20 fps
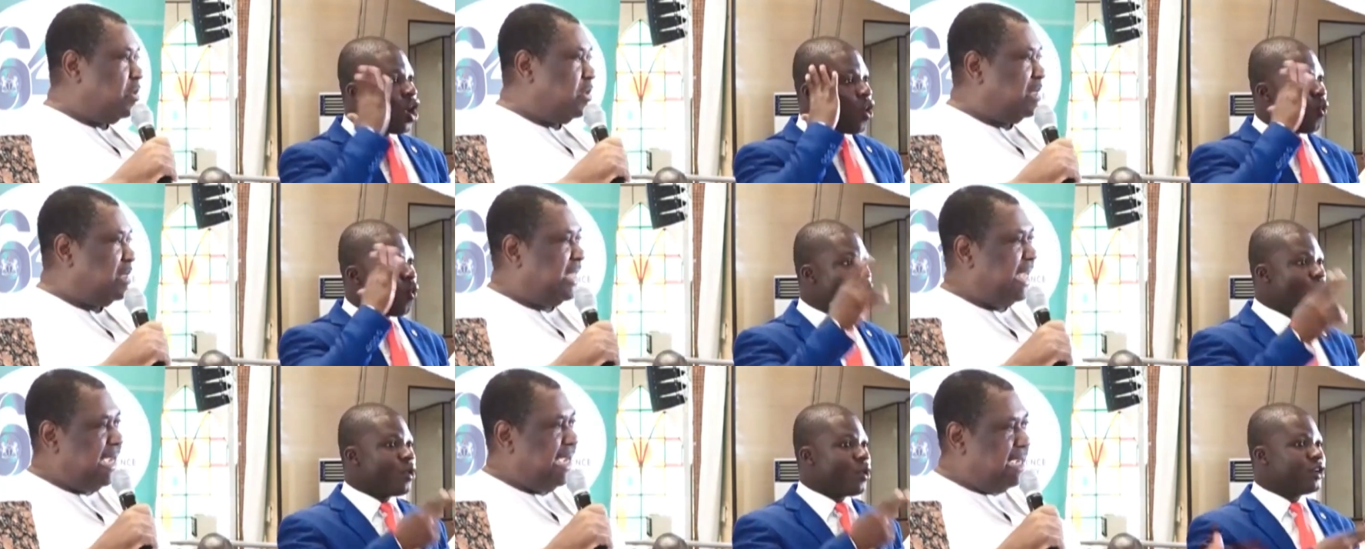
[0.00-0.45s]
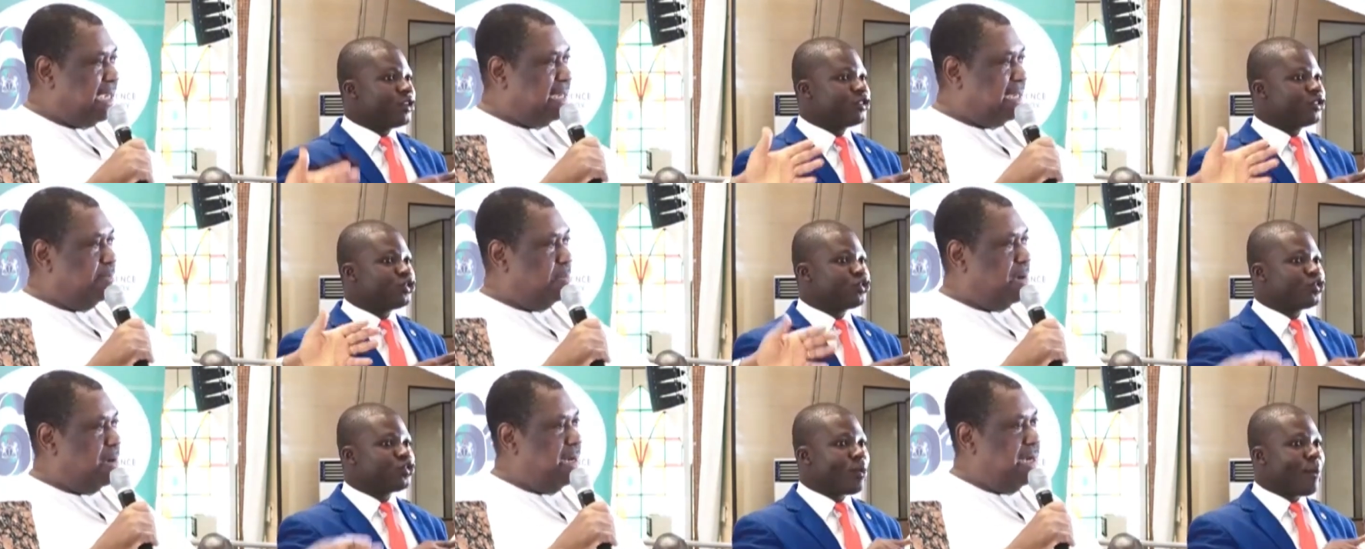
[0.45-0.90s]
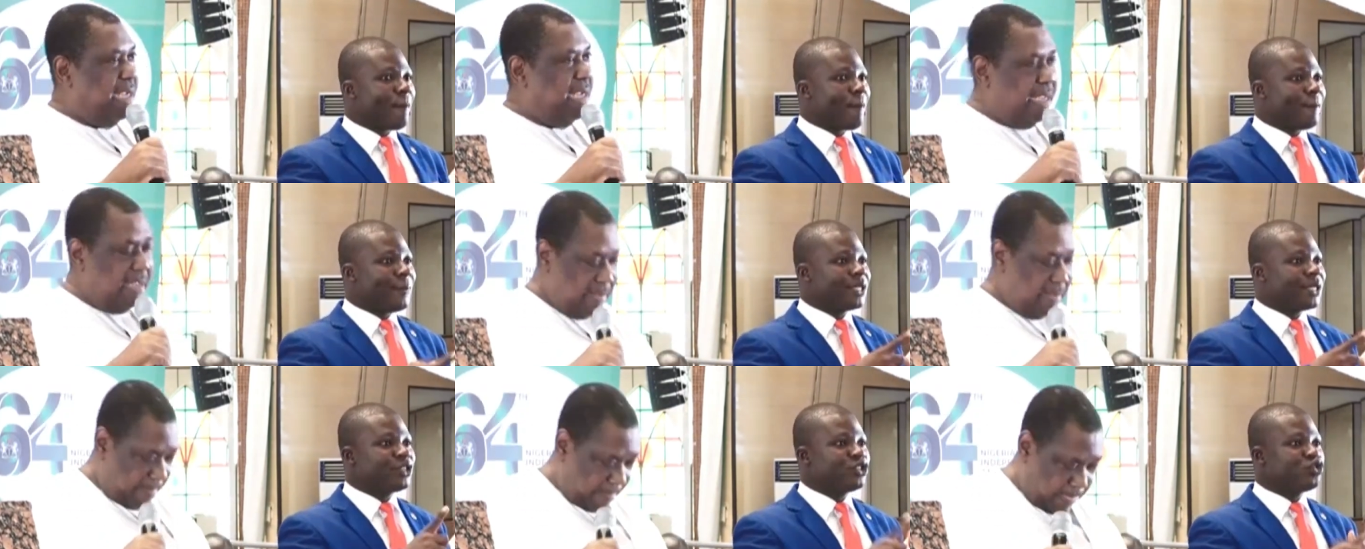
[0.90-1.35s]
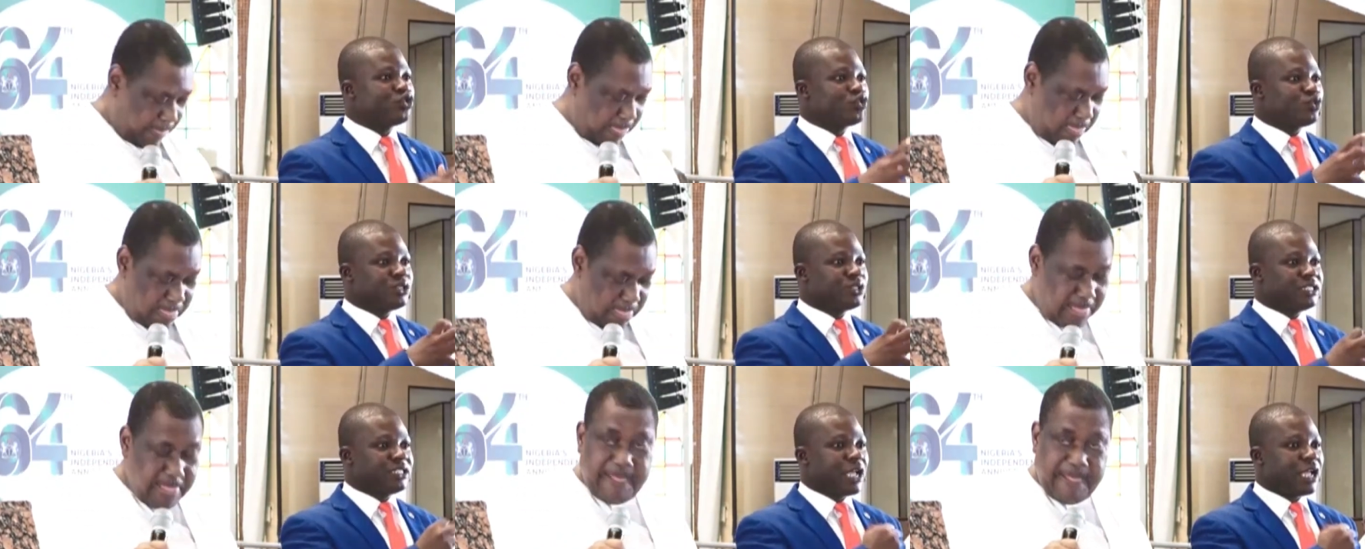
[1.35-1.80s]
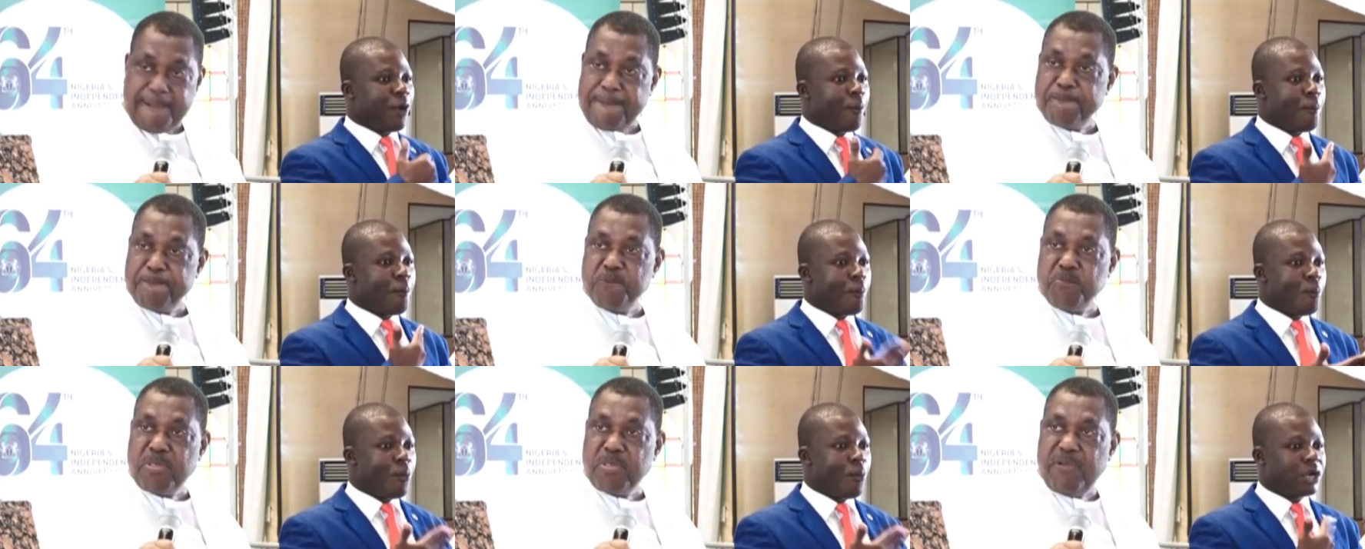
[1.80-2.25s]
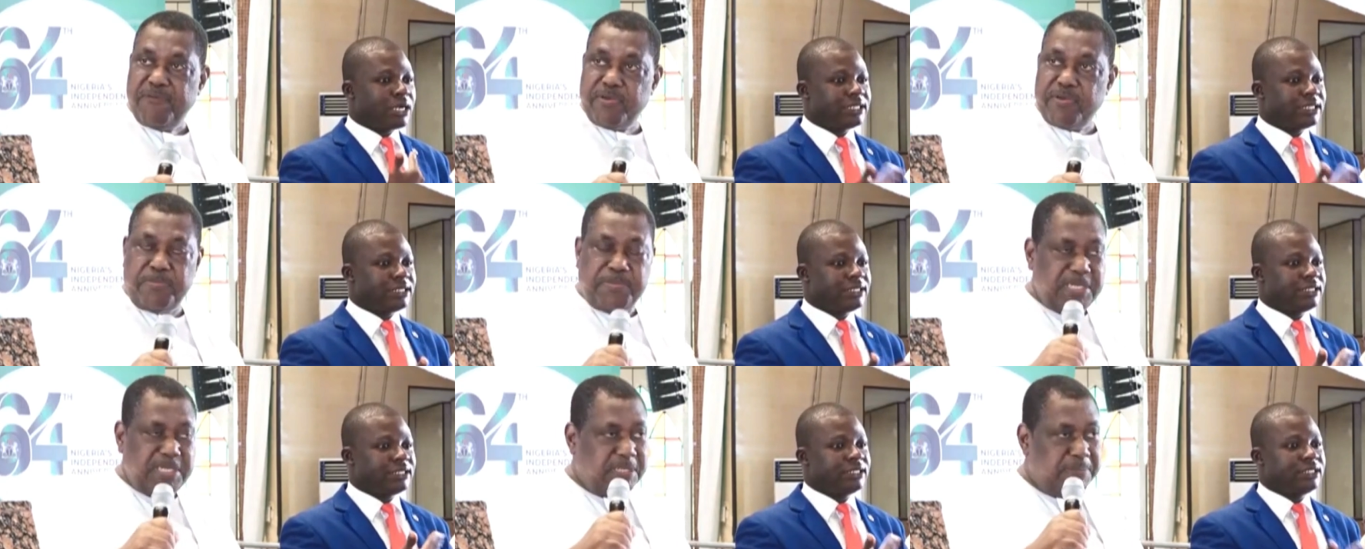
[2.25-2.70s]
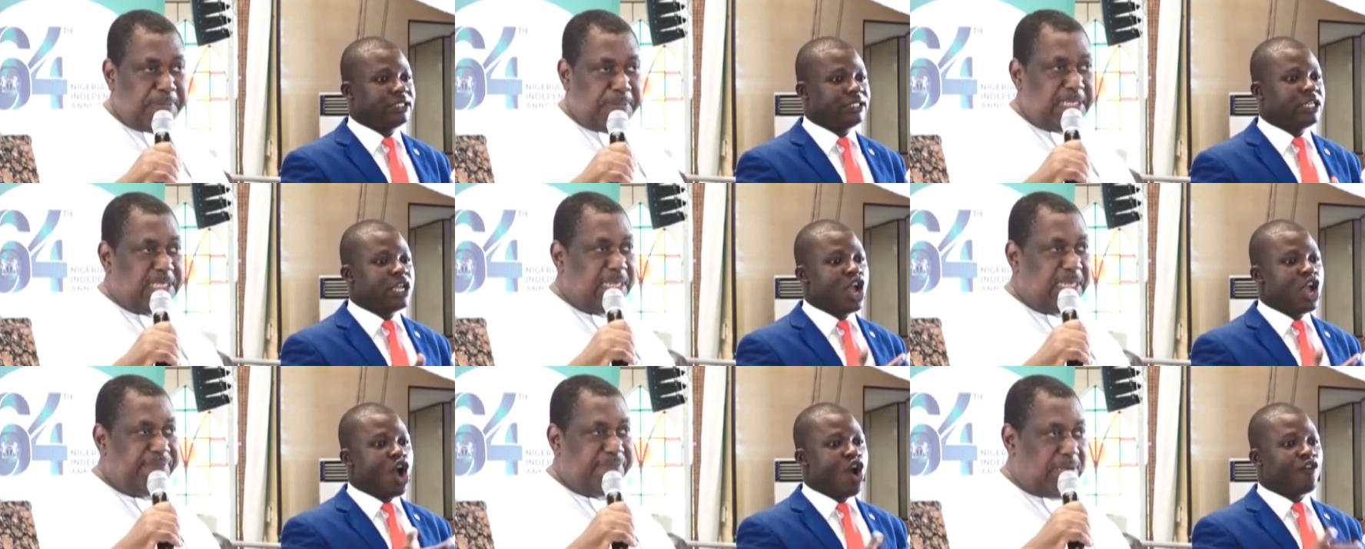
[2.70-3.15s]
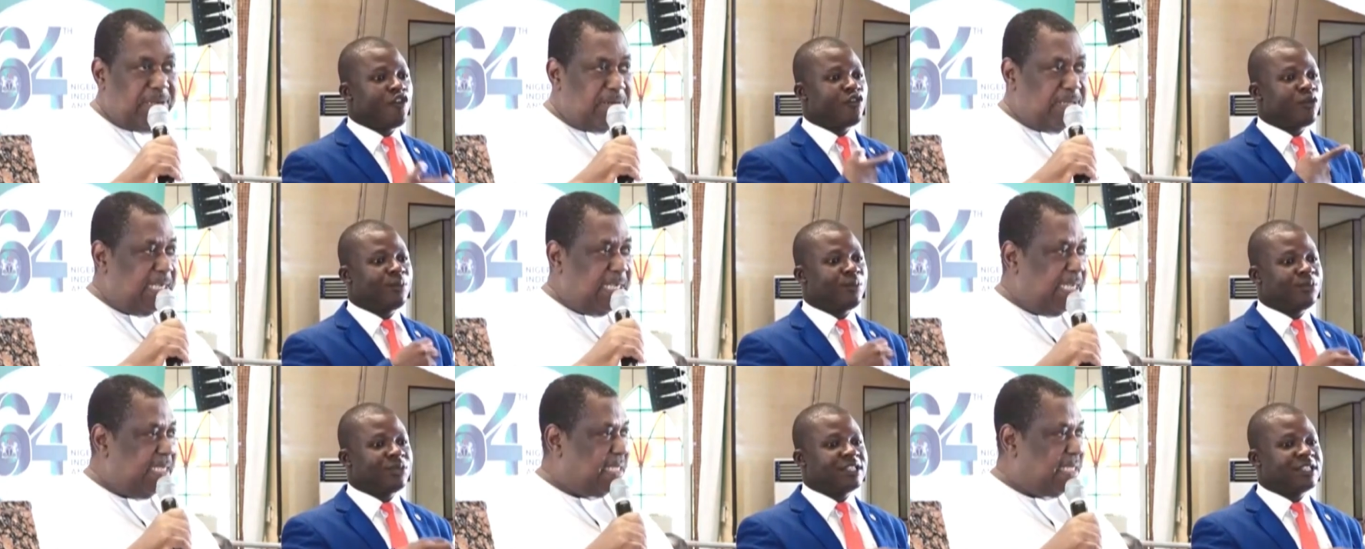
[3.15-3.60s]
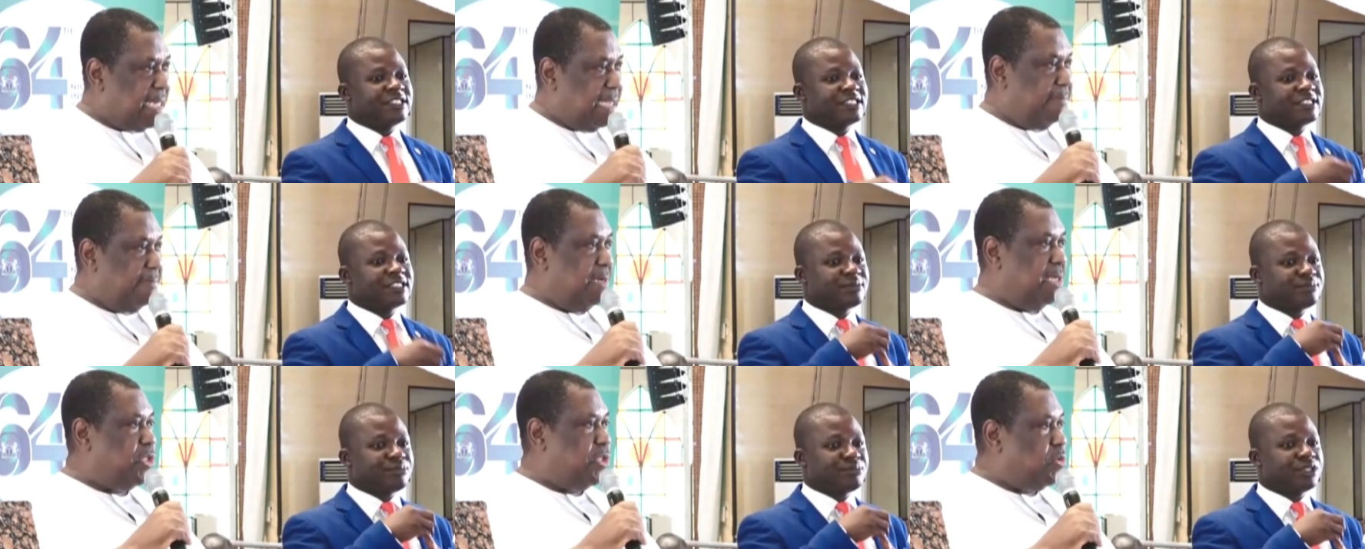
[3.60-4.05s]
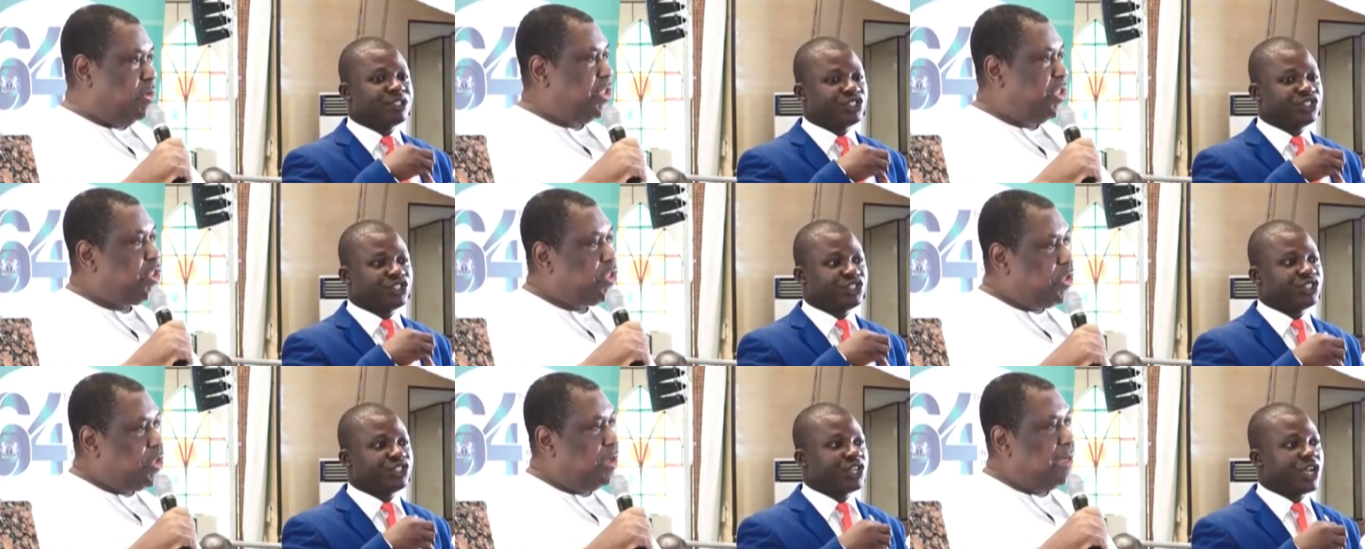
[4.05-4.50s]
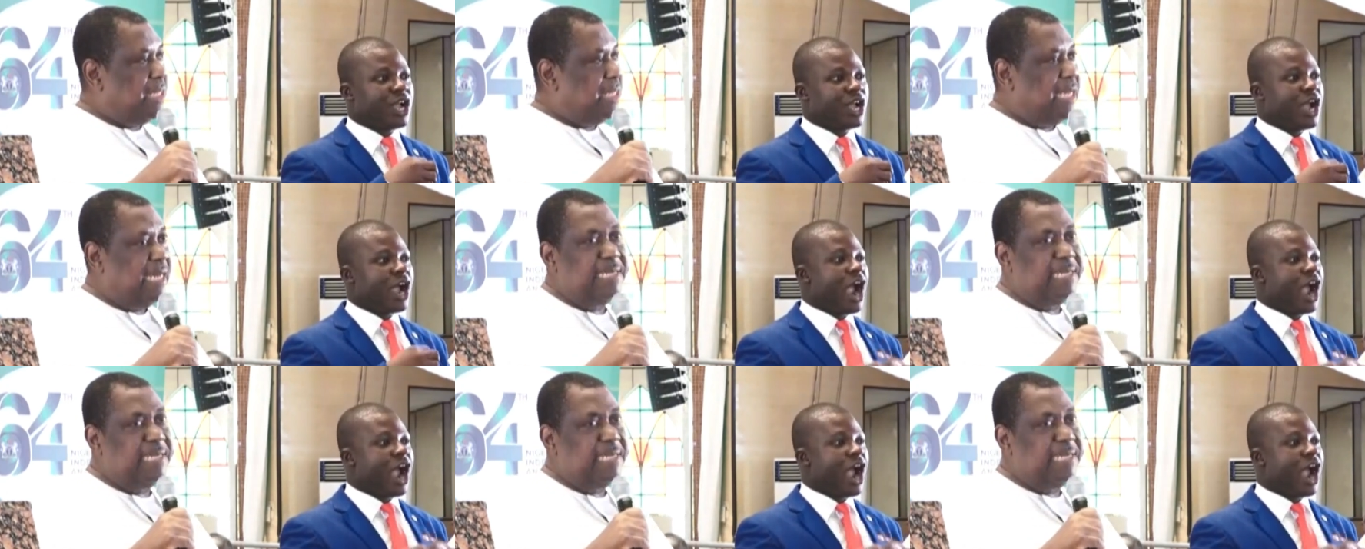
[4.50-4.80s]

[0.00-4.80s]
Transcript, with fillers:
Speaker 1: Take money from the special fund established to ensure that